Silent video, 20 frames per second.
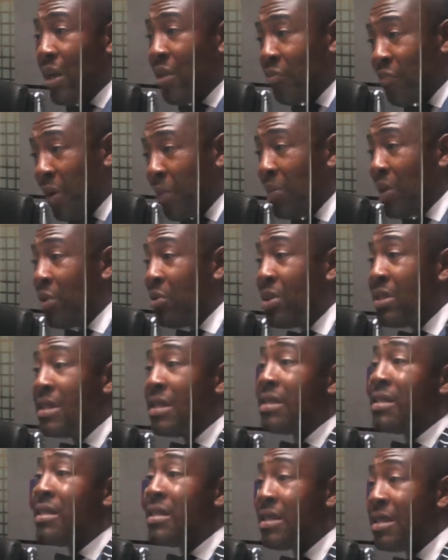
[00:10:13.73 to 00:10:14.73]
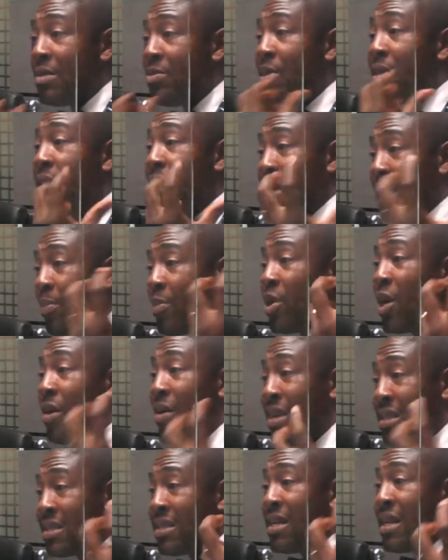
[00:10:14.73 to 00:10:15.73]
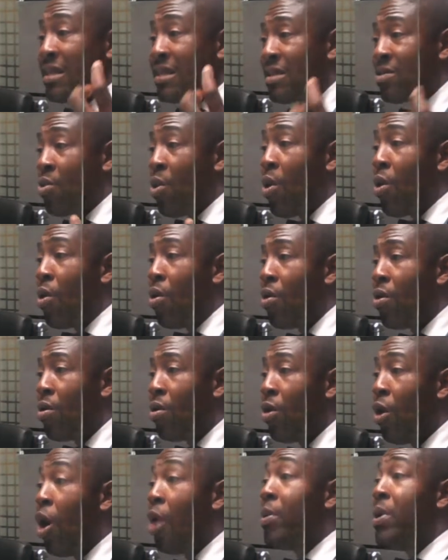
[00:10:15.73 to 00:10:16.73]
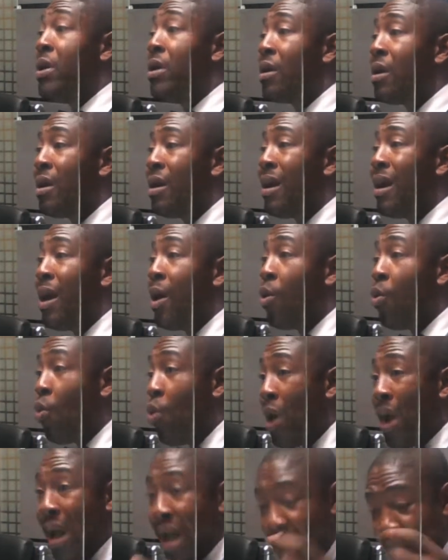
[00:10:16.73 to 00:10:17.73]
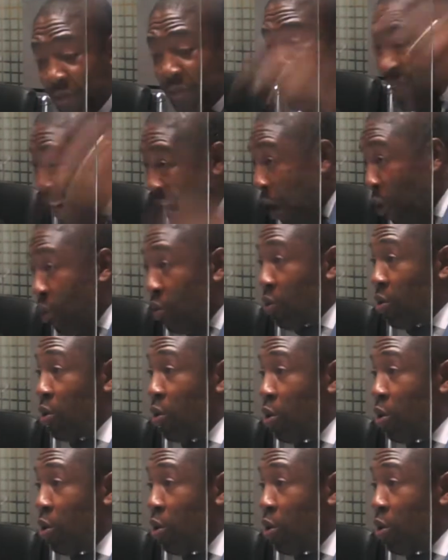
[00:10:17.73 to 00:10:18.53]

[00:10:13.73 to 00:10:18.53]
family reasons enti me na me resident or obi if now